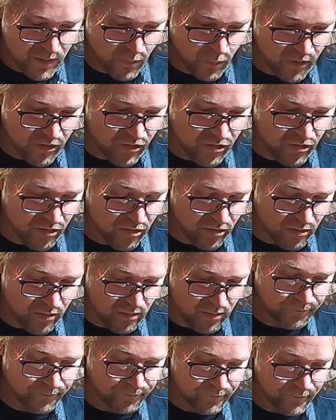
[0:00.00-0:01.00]
which
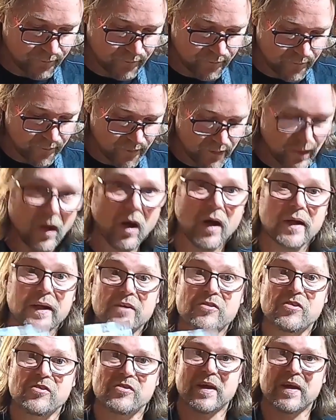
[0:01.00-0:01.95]
I need to